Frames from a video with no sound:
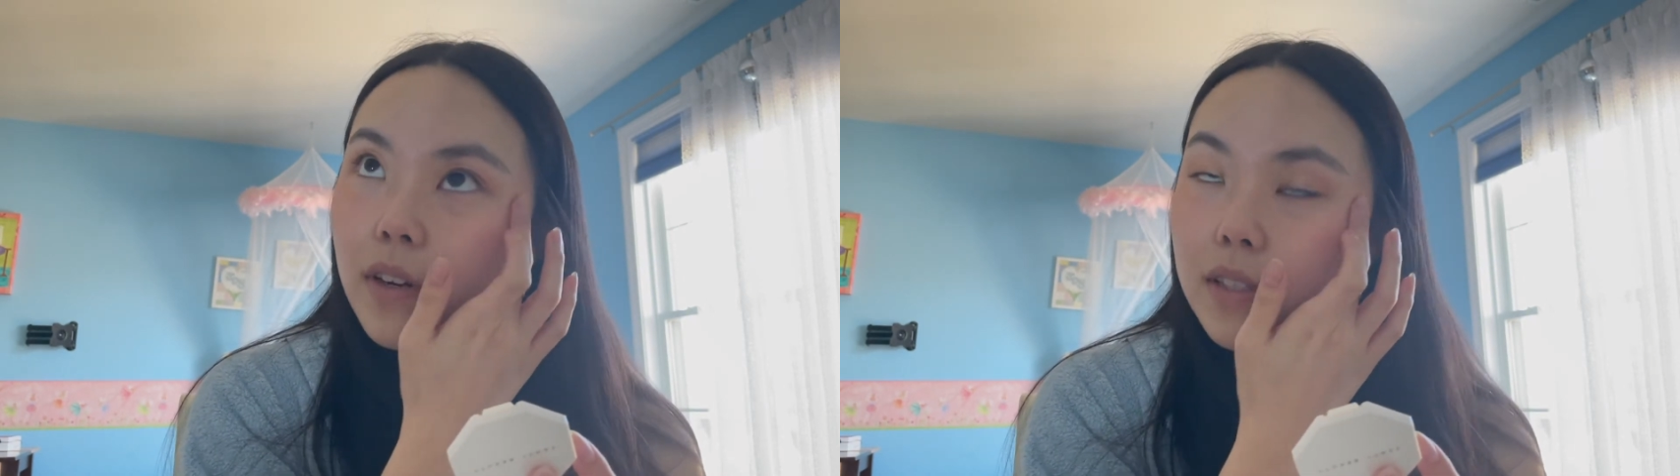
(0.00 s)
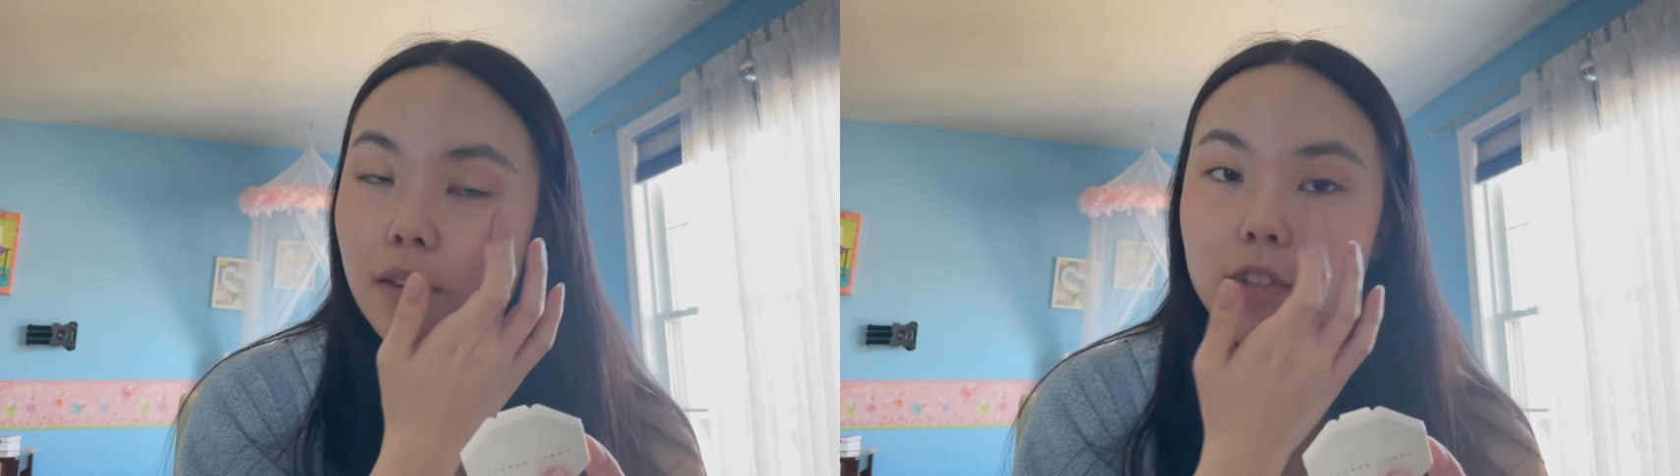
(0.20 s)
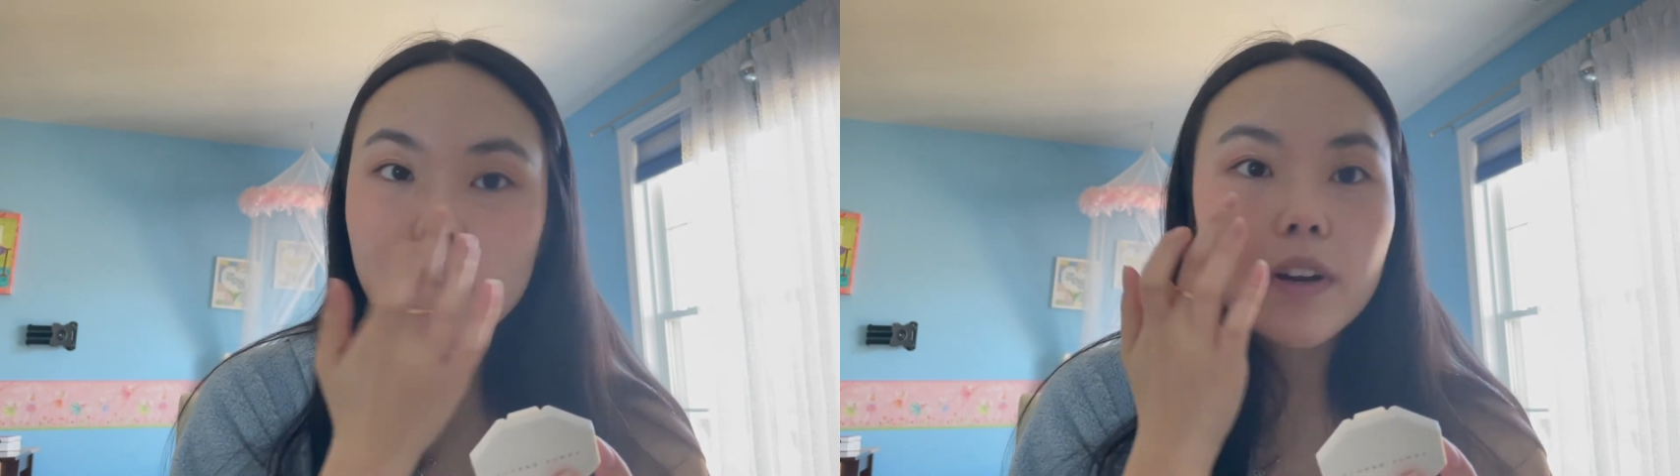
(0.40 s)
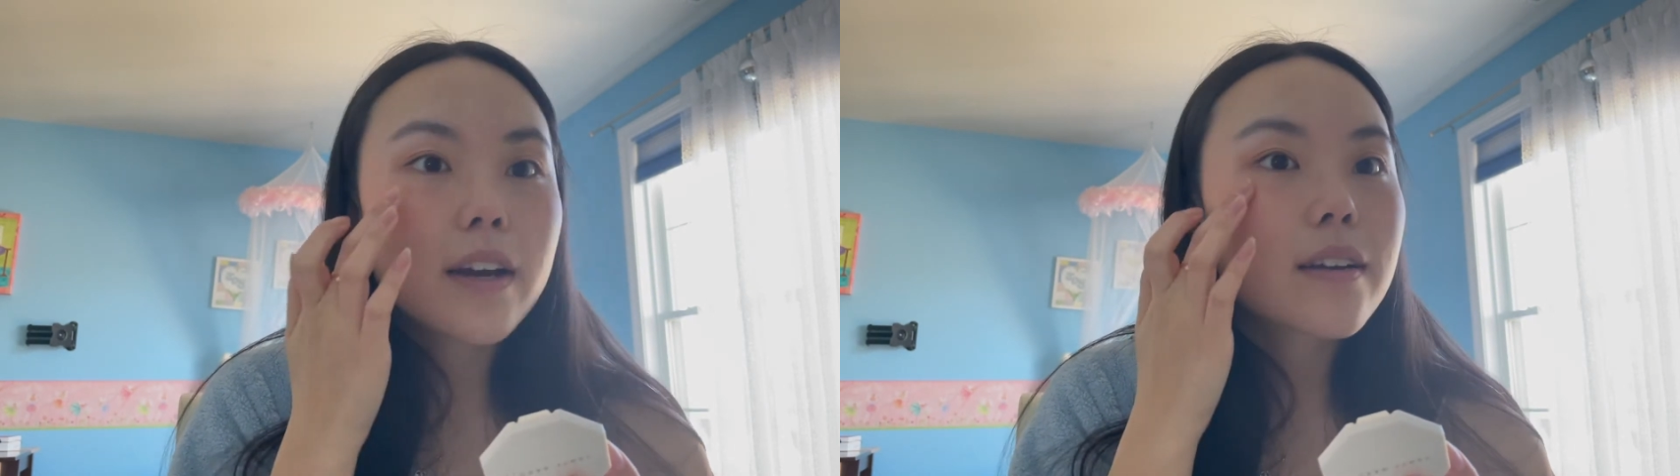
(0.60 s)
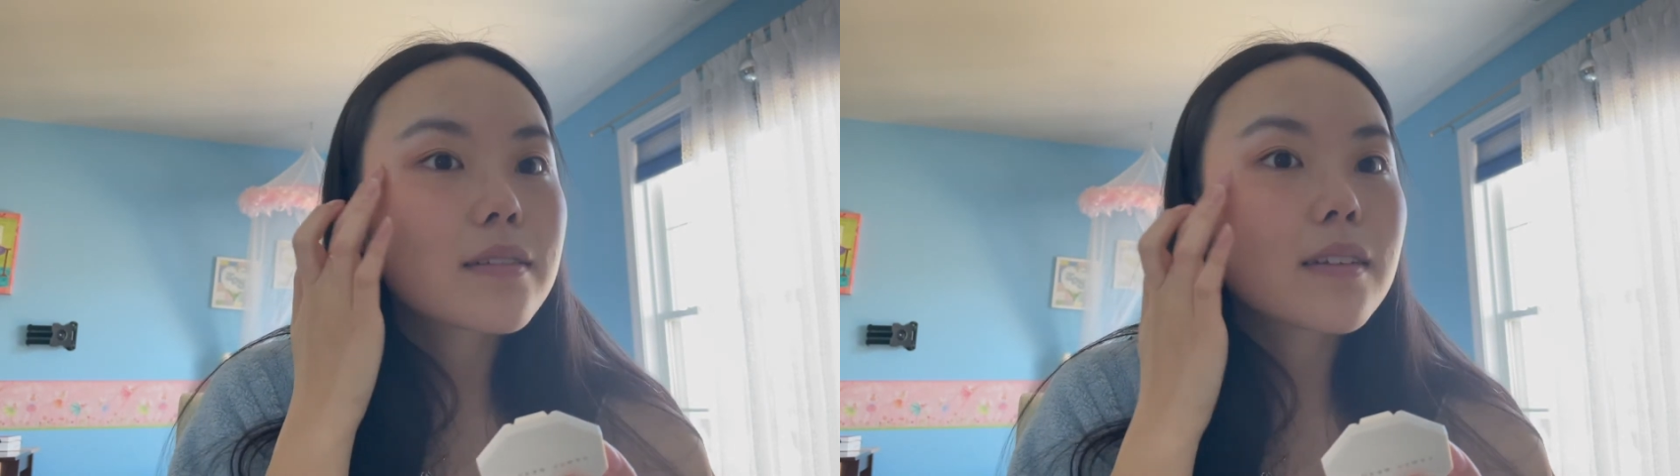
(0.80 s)
is left
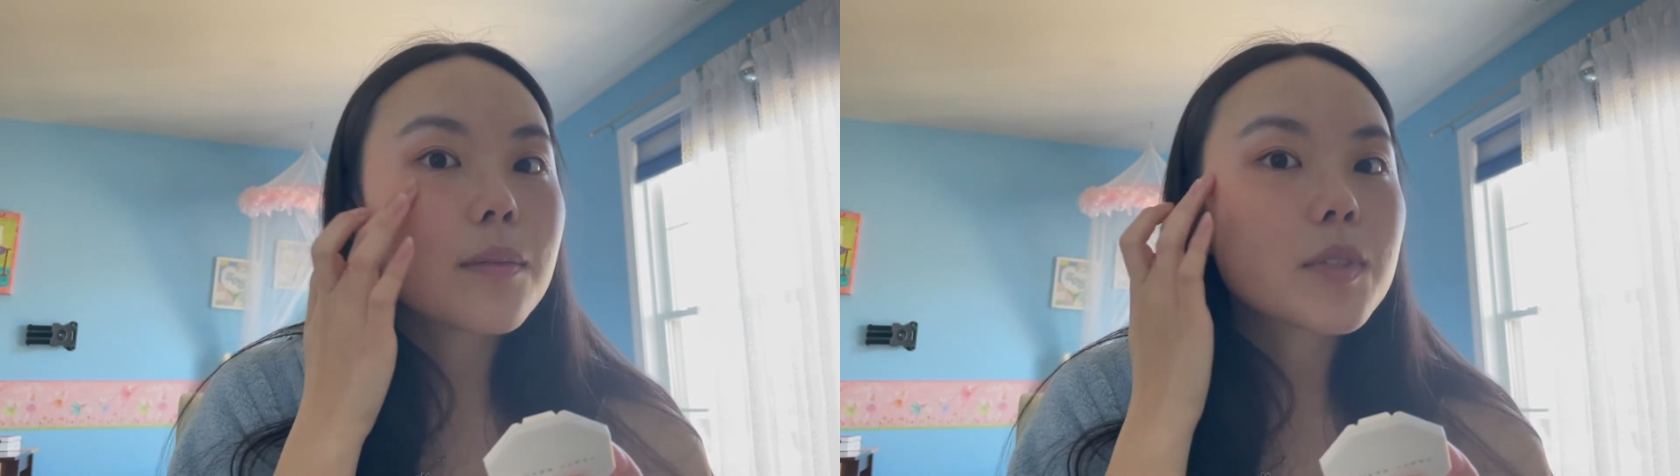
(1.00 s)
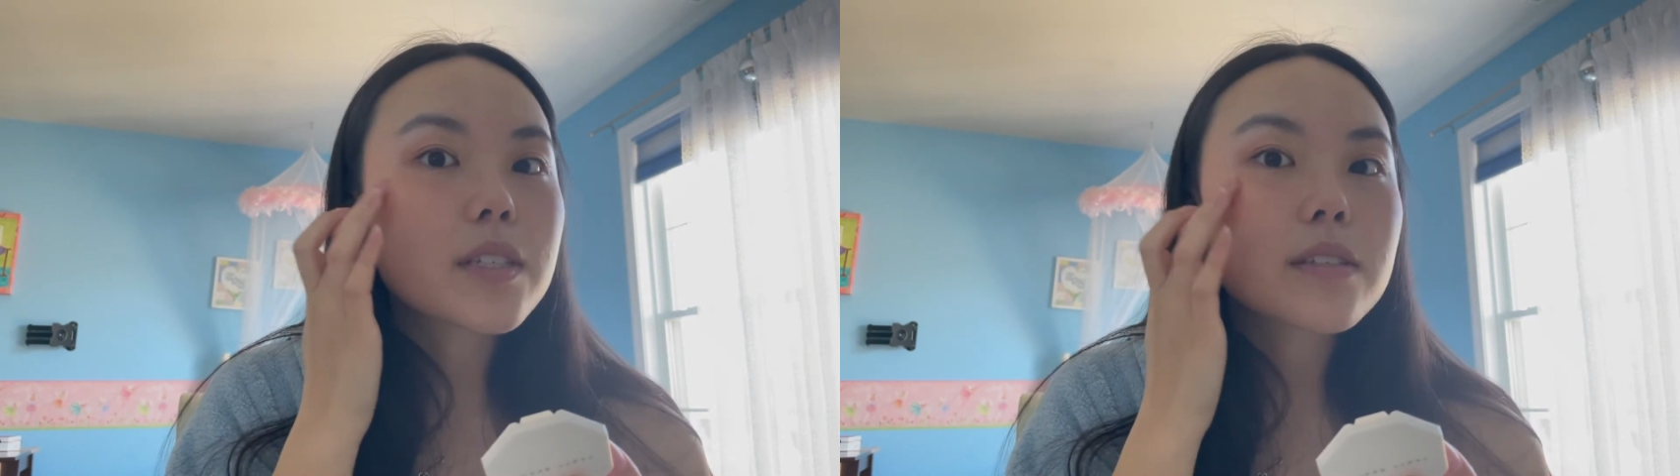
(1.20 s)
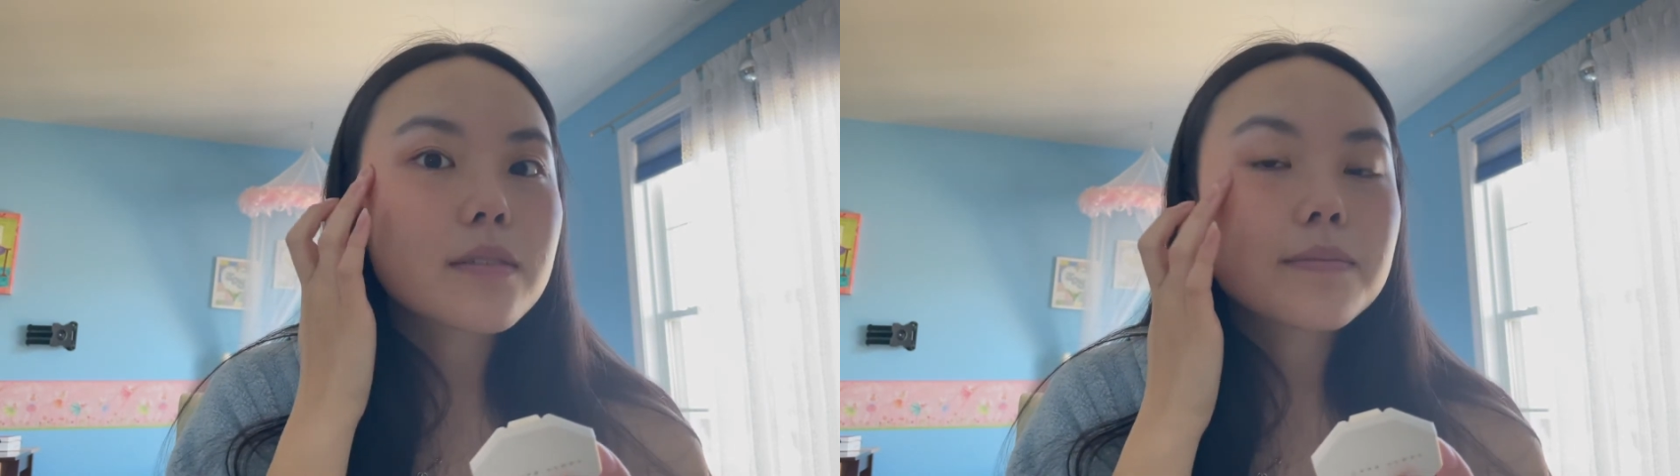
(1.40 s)
over, I'm just